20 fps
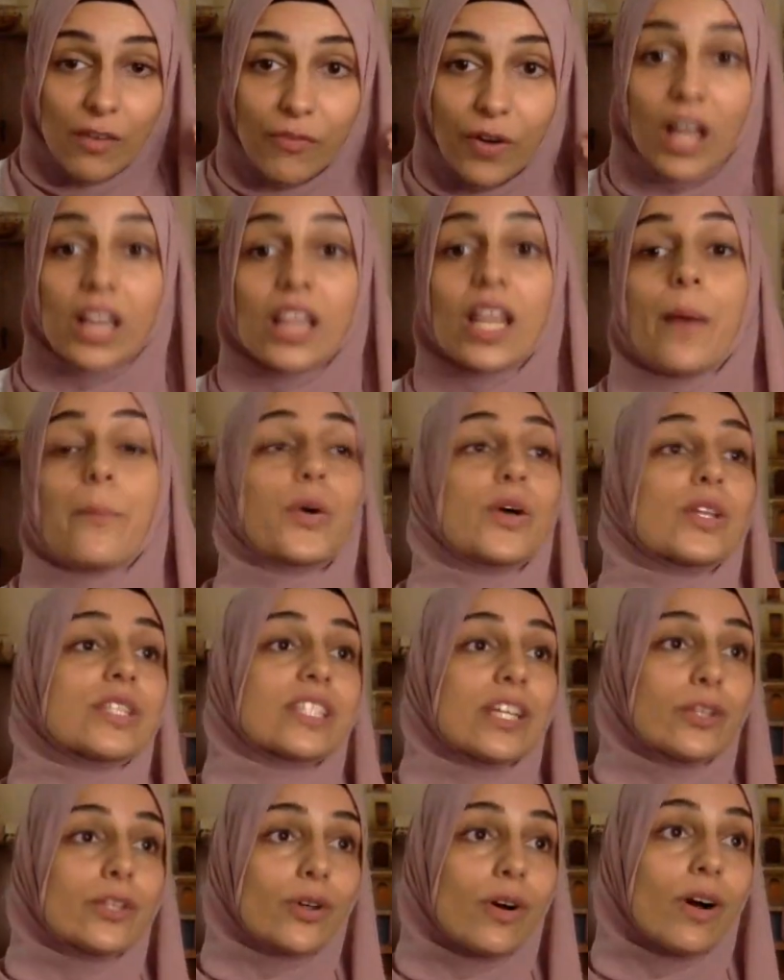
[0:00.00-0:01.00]
Allah
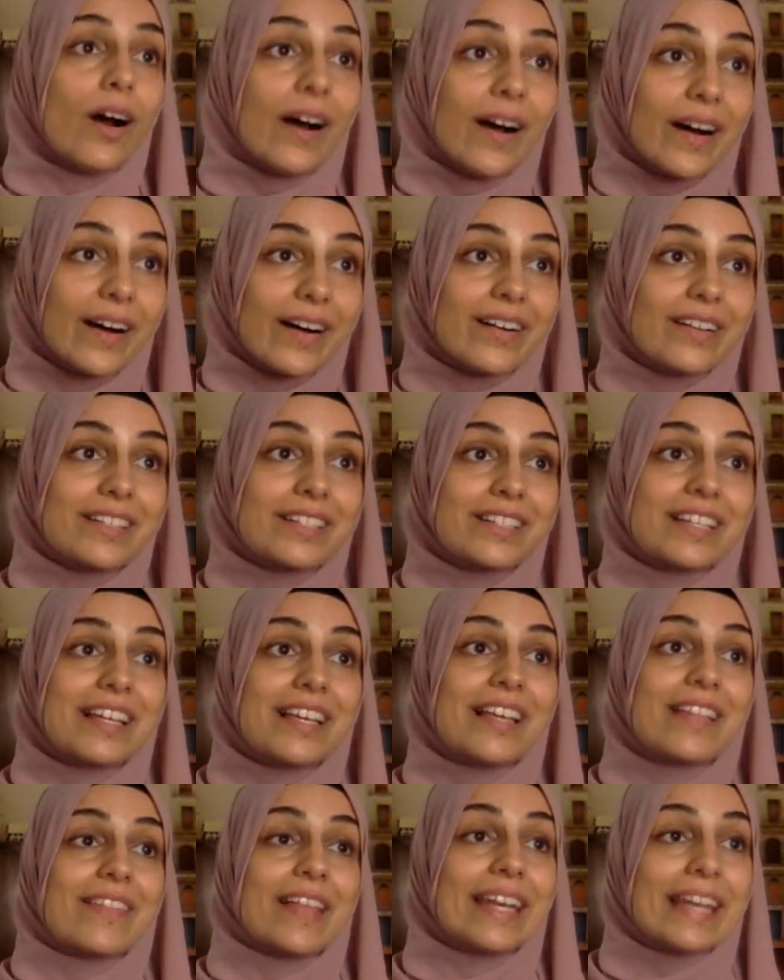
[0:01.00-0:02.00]
puts in your heart
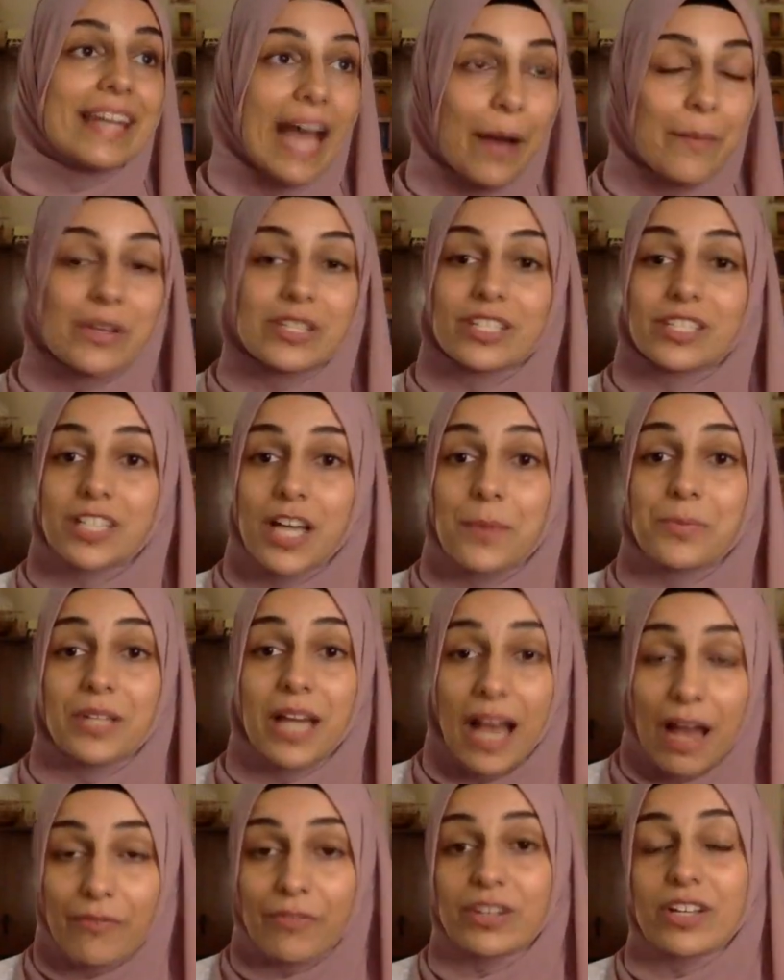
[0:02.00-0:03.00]
that now is the time to
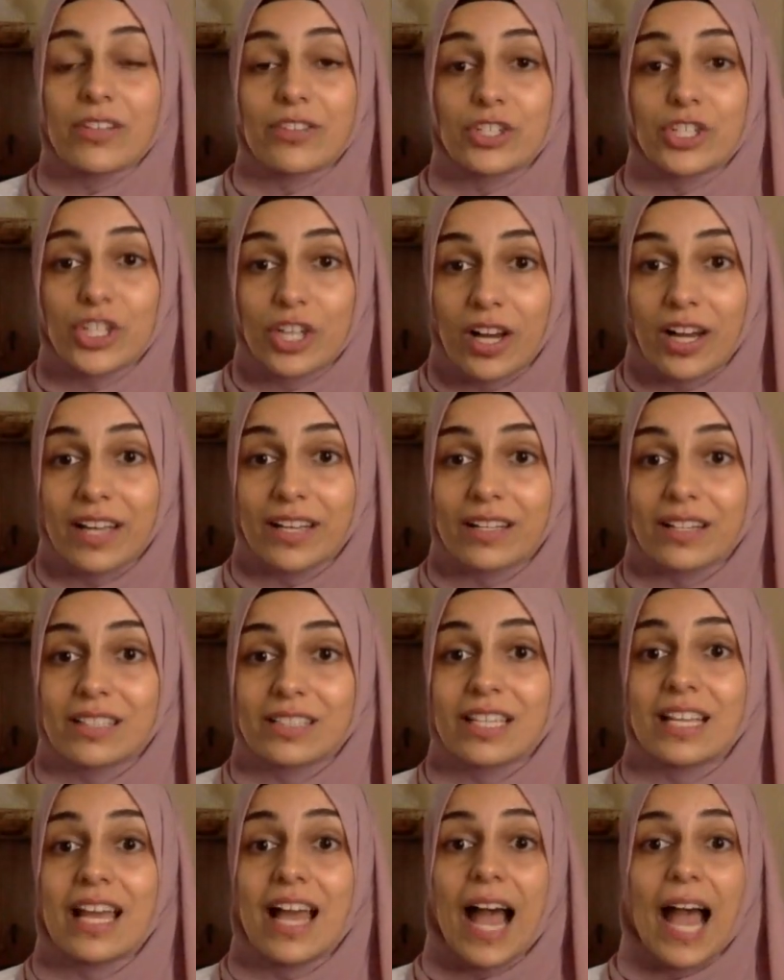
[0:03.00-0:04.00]
have another
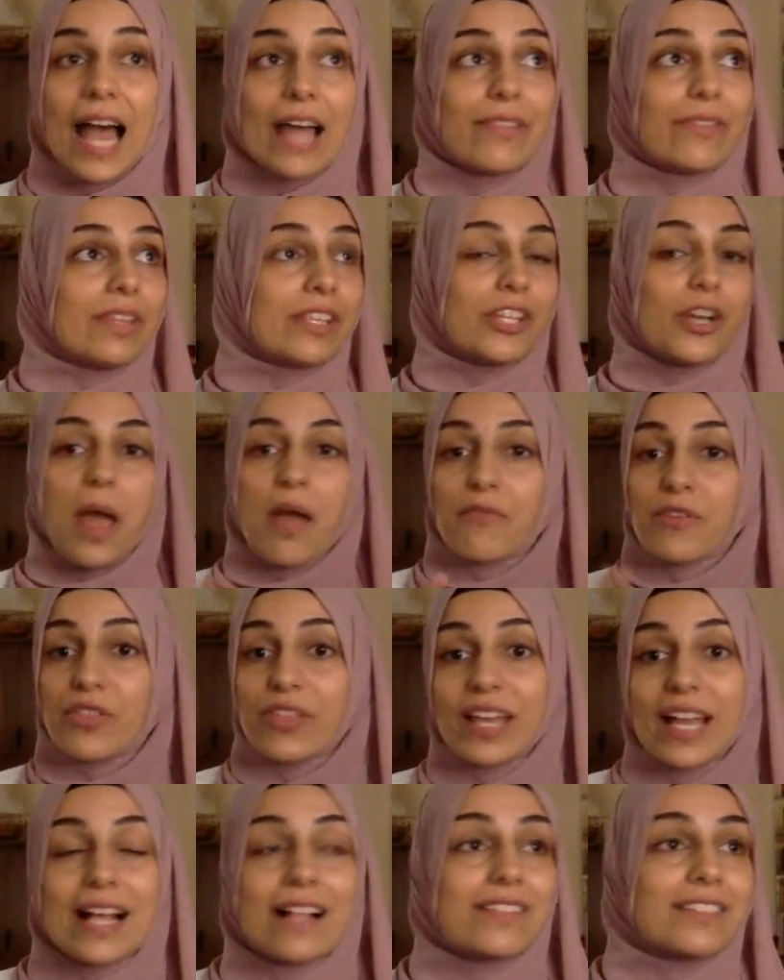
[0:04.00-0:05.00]
child, and
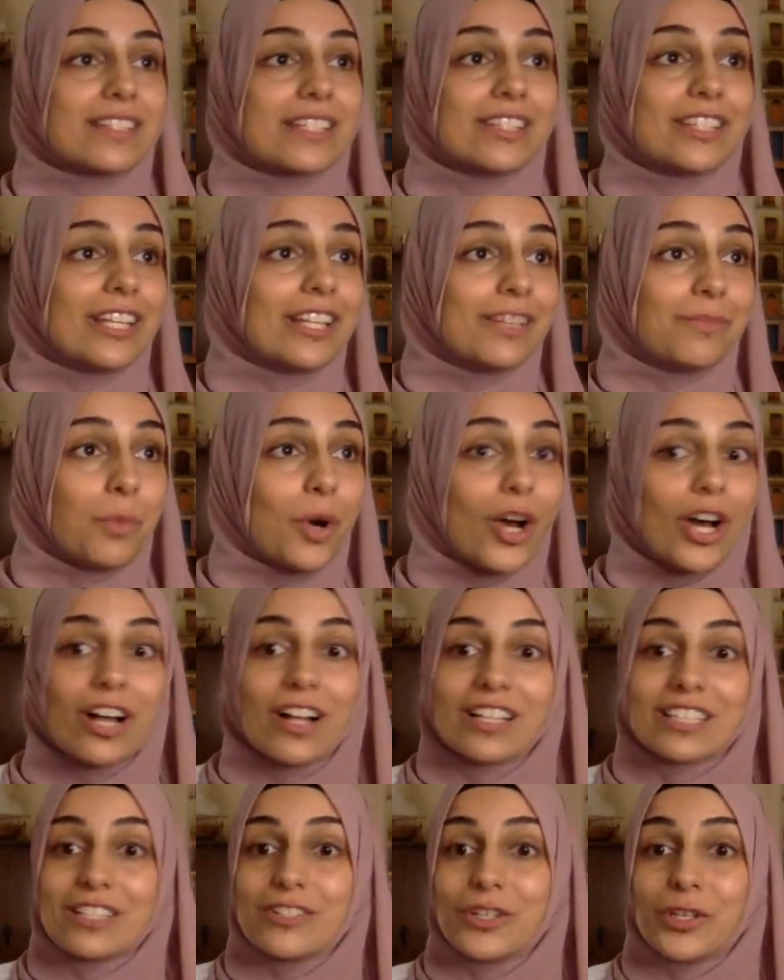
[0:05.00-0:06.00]
everything else in the
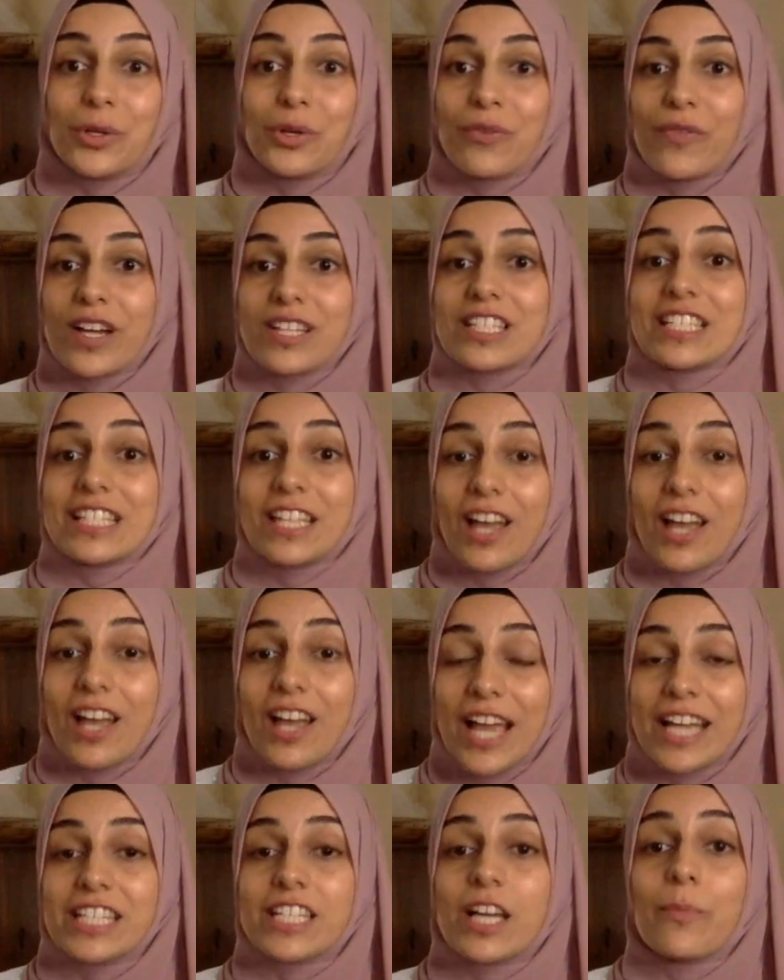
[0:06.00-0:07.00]
world, in the universe is
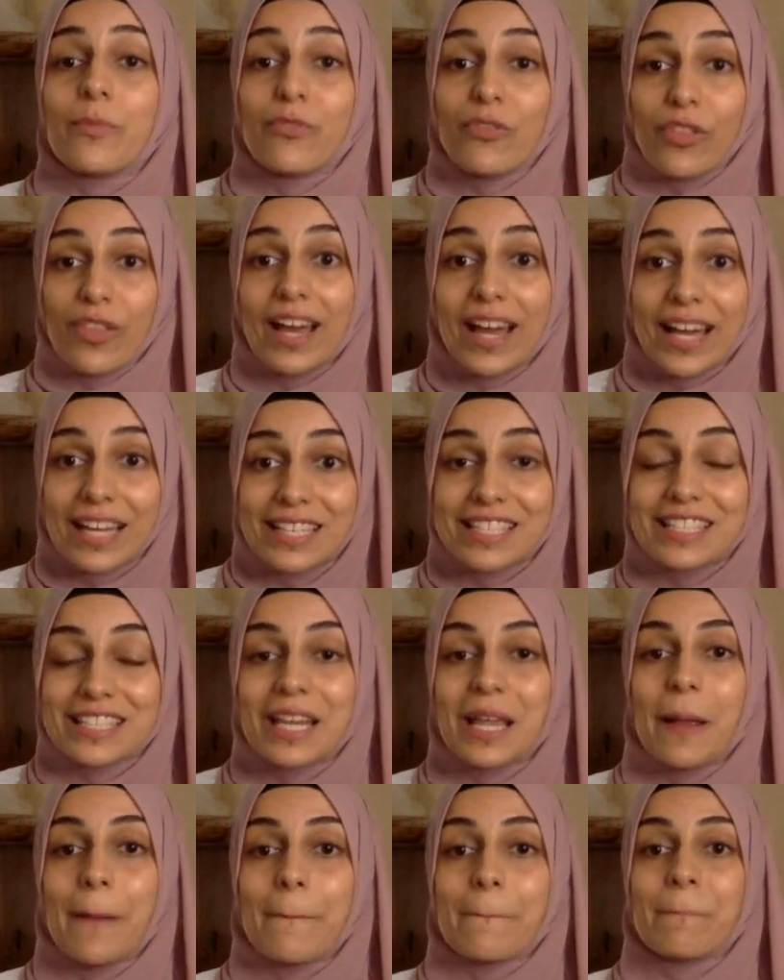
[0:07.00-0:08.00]
lined up for that,
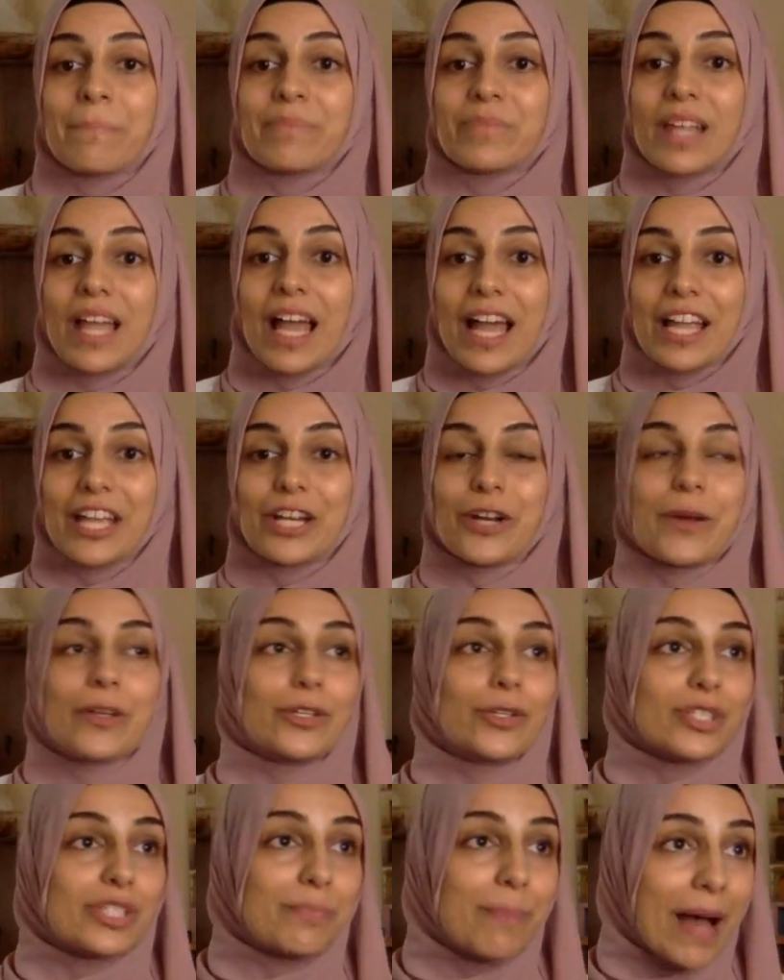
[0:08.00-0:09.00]
and your
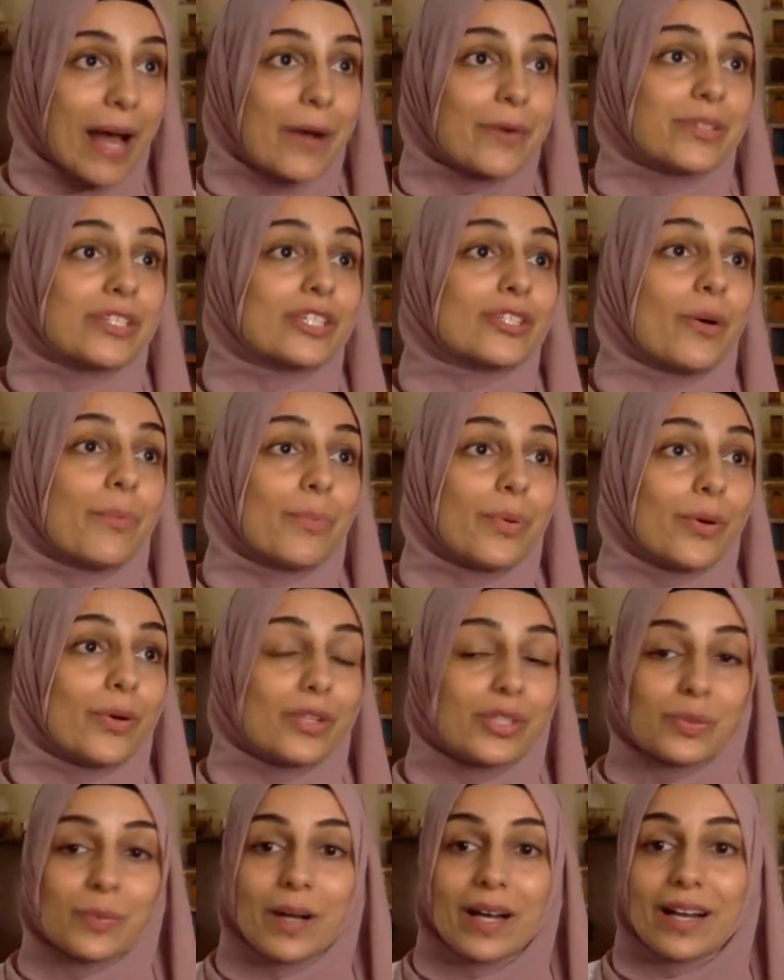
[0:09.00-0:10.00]
spouse is on board
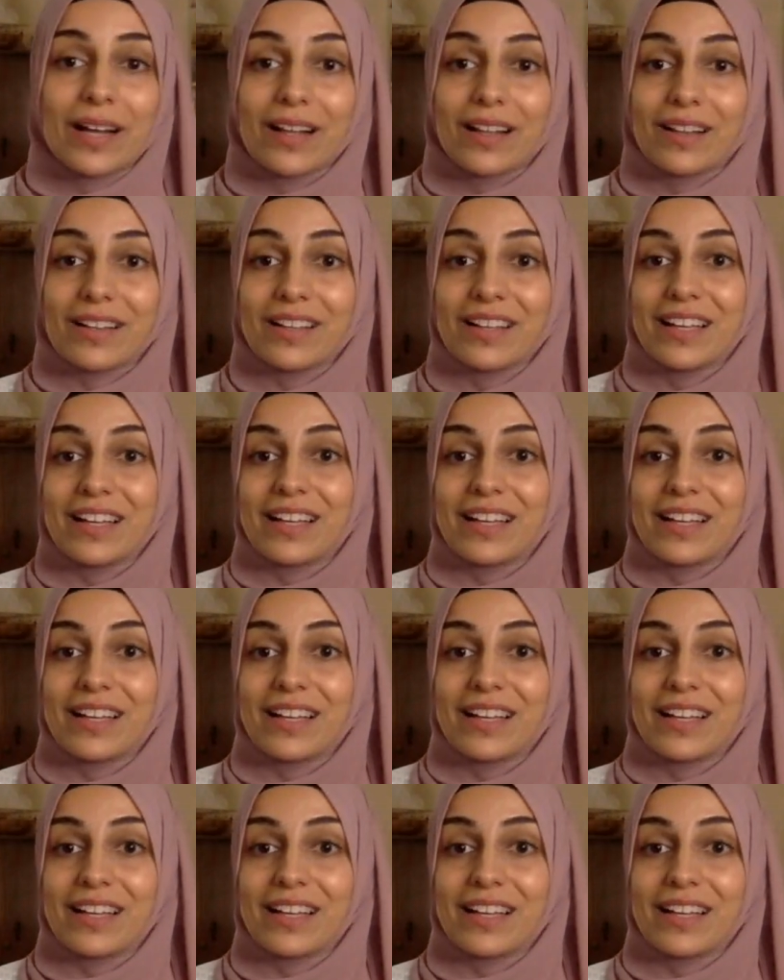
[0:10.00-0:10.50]
as well,